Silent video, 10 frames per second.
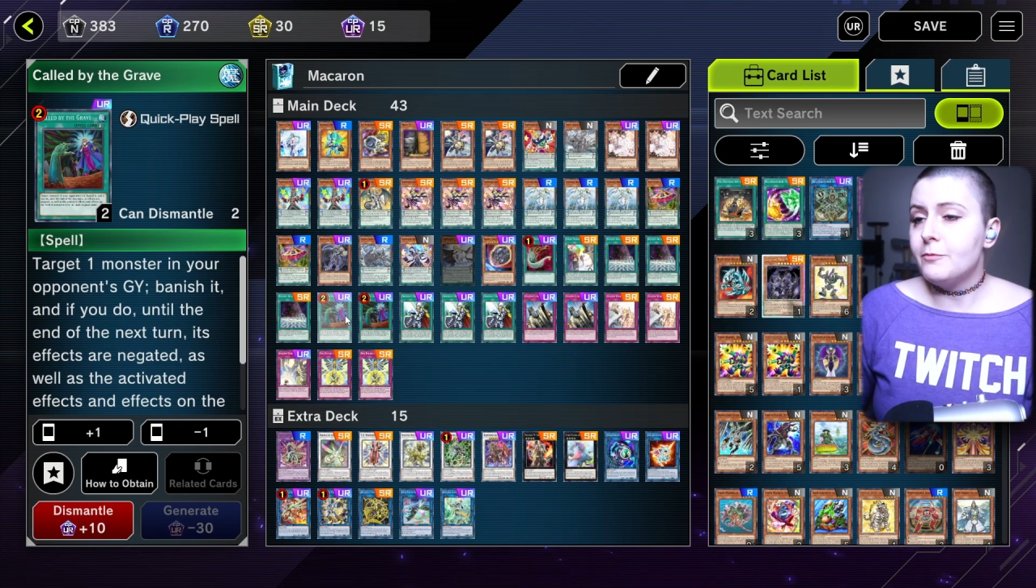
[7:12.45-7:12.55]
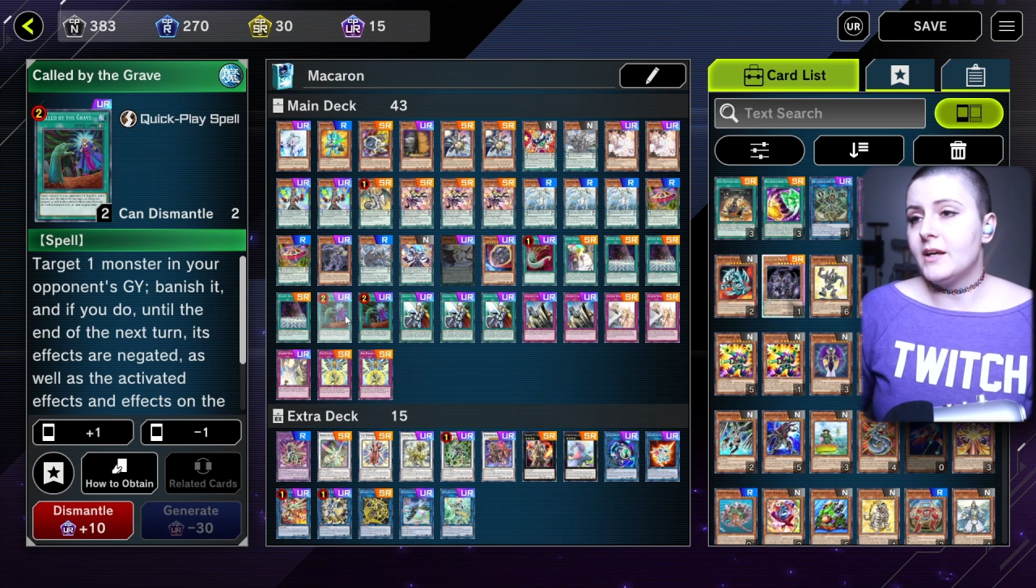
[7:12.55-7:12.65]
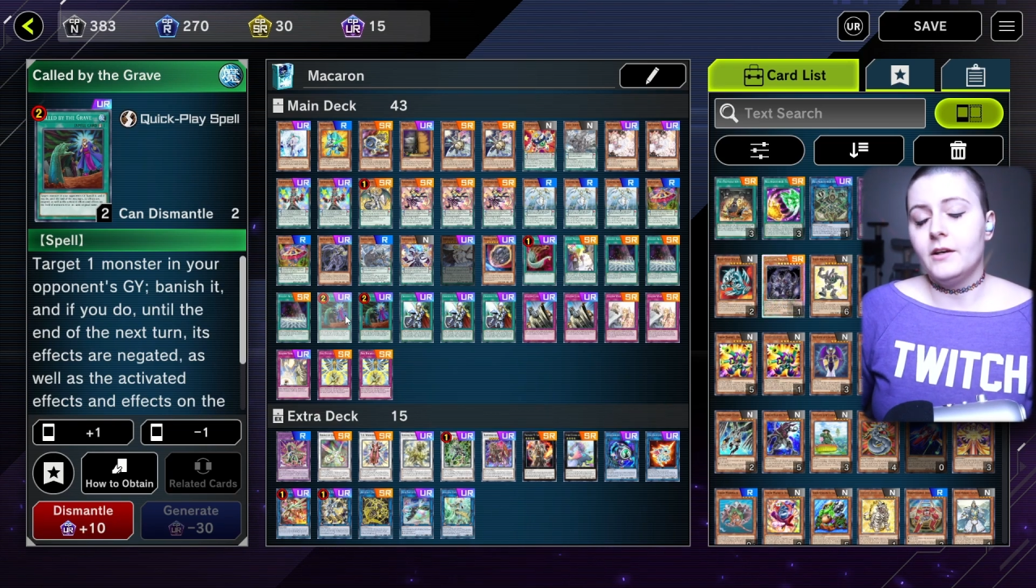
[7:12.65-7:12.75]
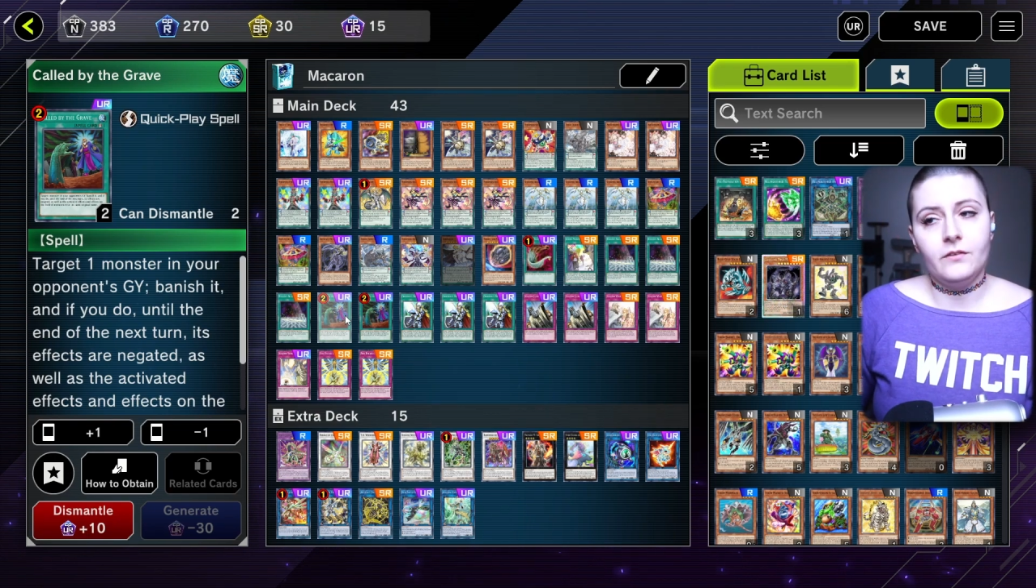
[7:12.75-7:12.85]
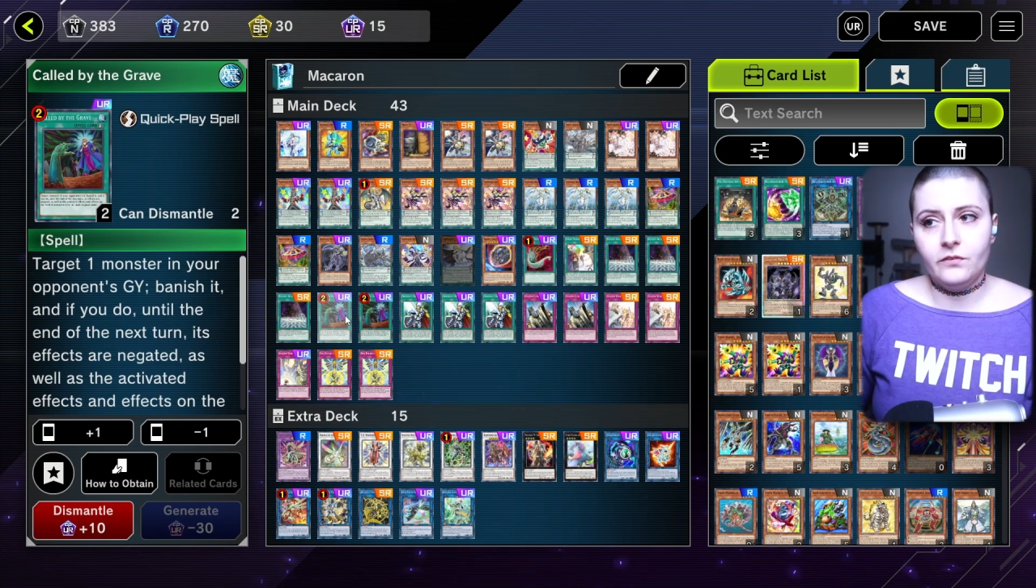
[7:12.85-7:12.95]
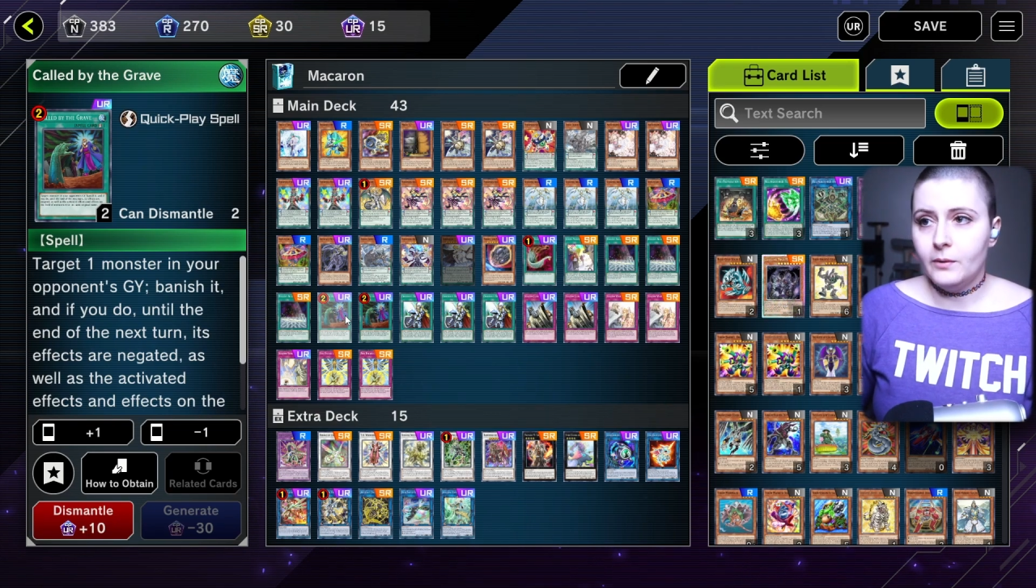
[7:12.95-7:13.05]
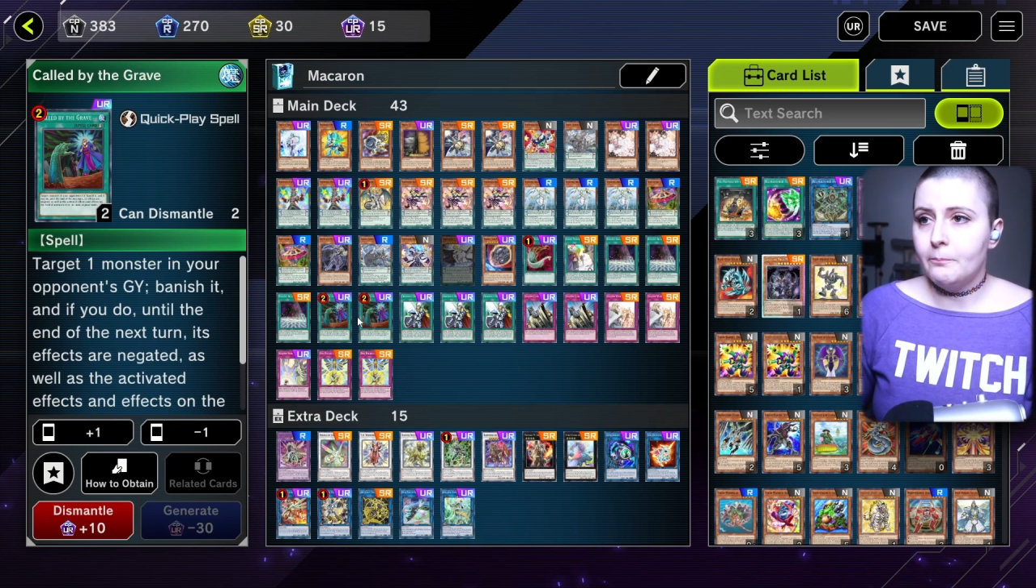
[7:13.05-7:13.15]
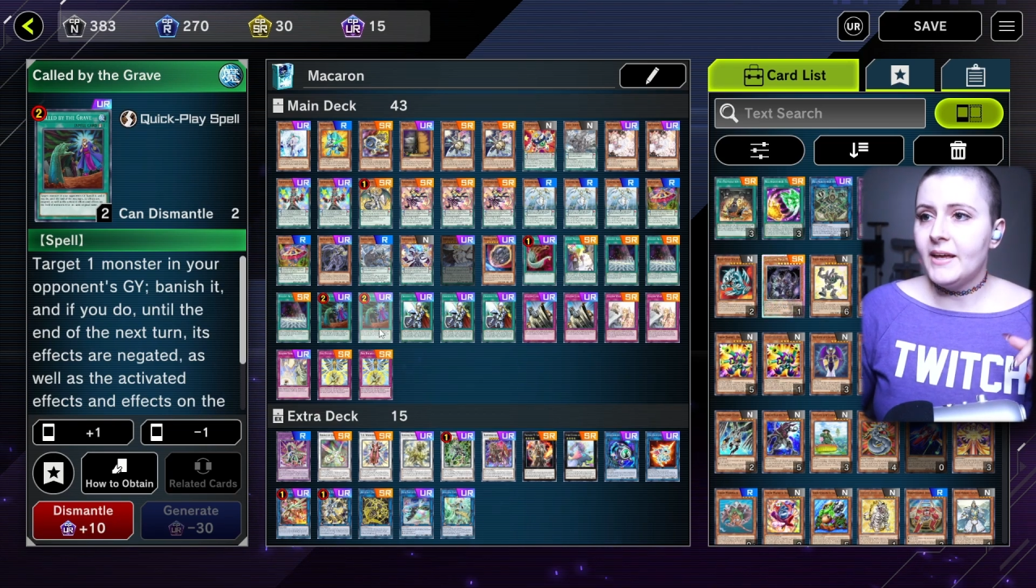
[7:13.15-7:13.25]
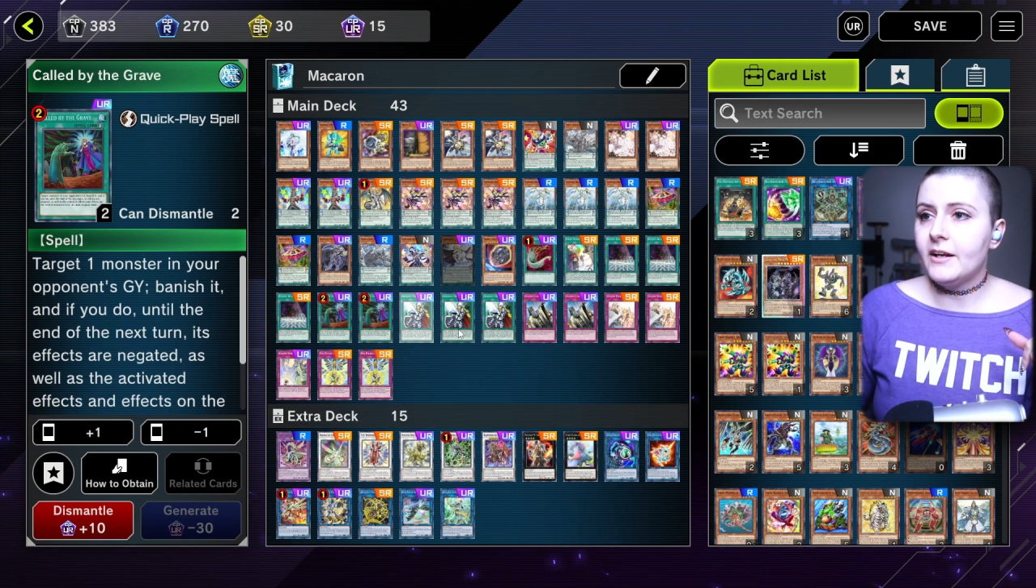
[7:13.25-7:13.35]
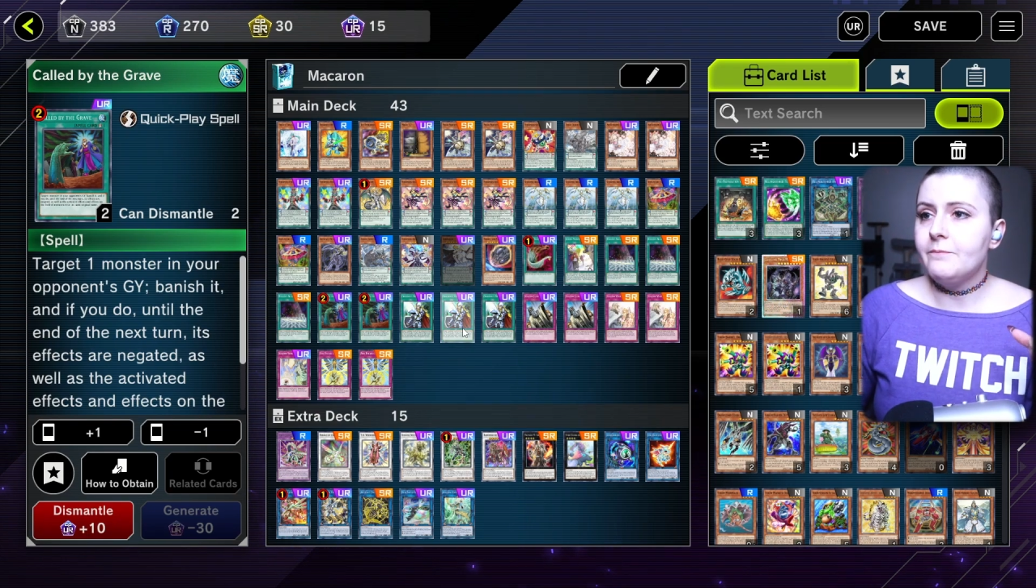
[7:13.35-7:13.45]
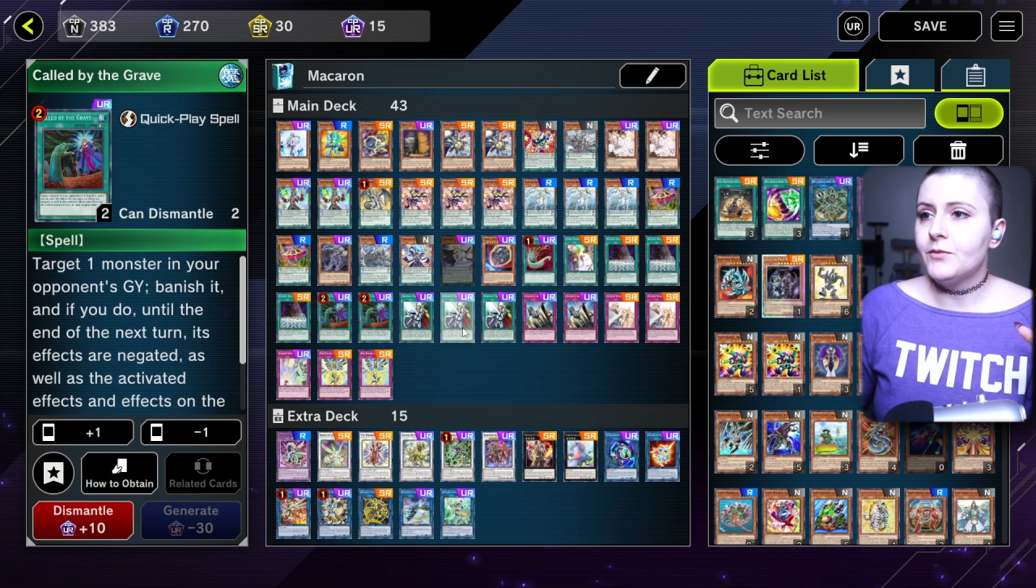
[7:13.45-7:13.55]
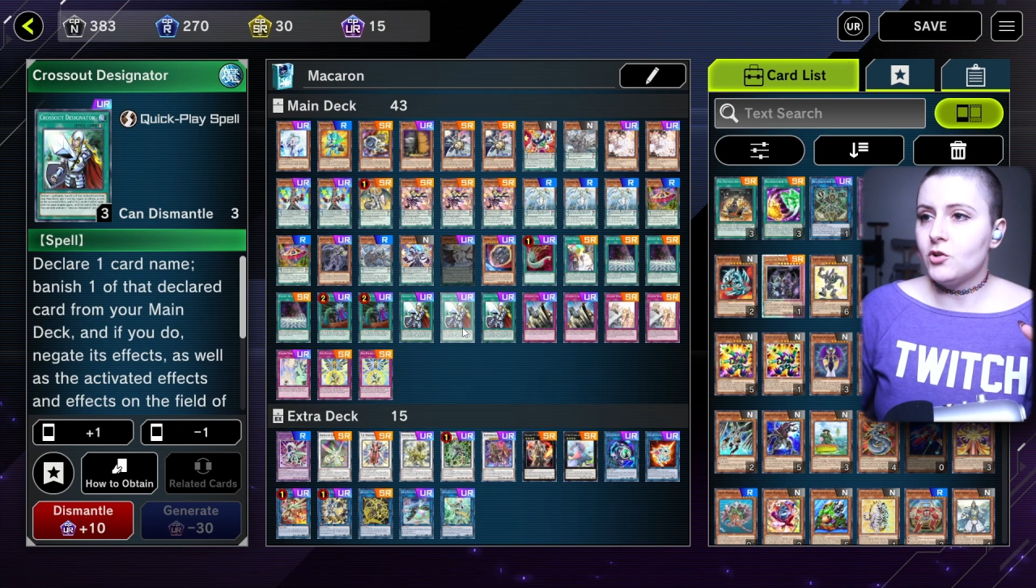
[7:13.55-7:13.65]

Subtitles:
because meta,